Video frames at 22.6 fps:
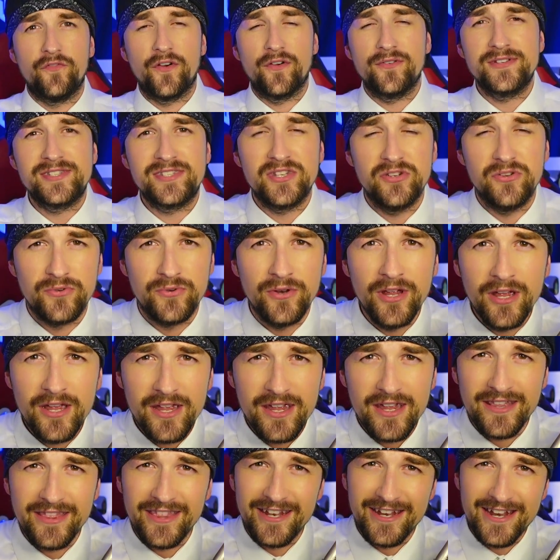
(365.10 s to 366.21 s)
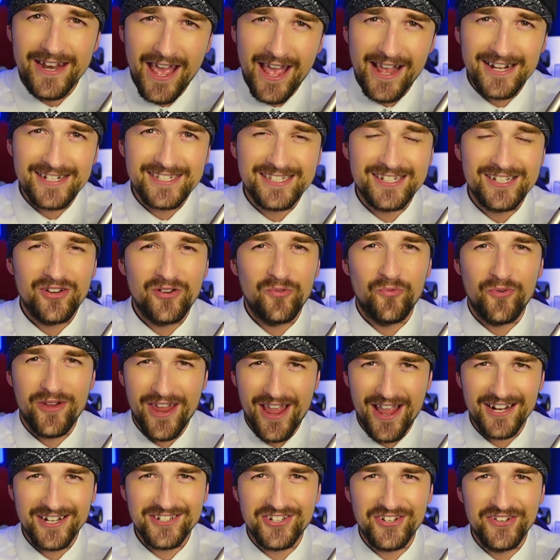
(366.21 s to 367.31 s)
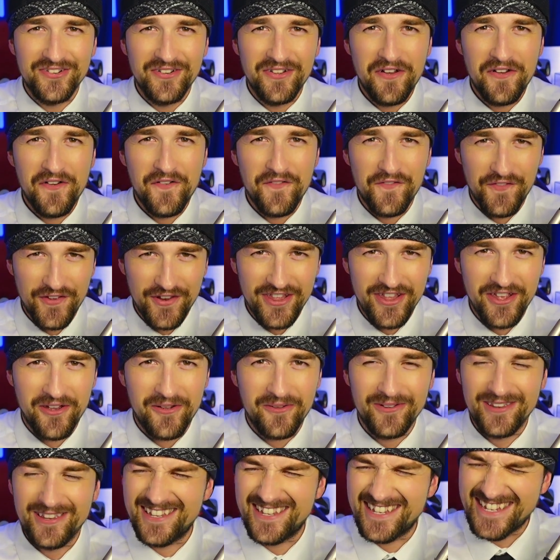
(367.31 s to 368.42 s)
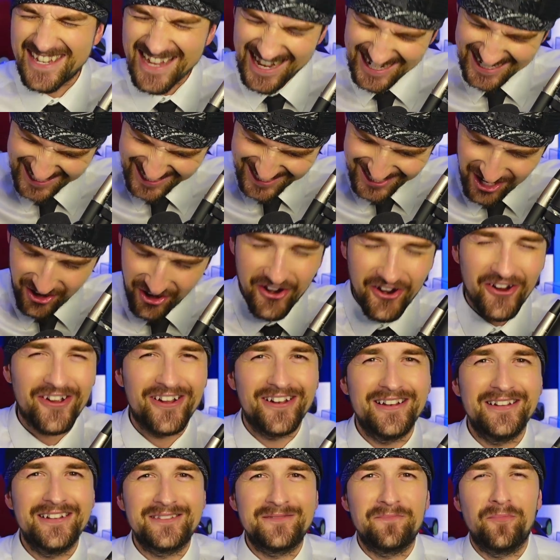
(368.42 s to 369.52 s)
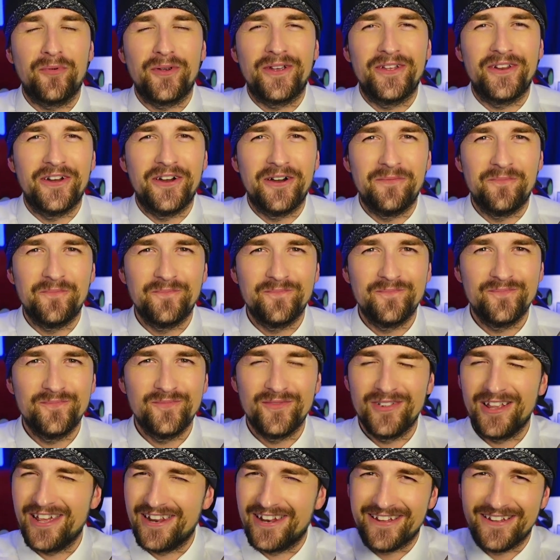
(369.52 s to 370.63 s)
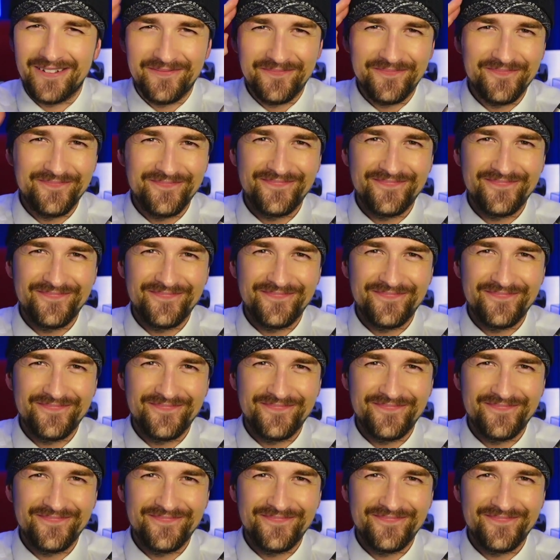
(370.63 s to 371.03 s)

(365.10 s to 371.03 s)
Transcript: very soon in the next reaction video. Yes, sir. Let's bring it on. Later.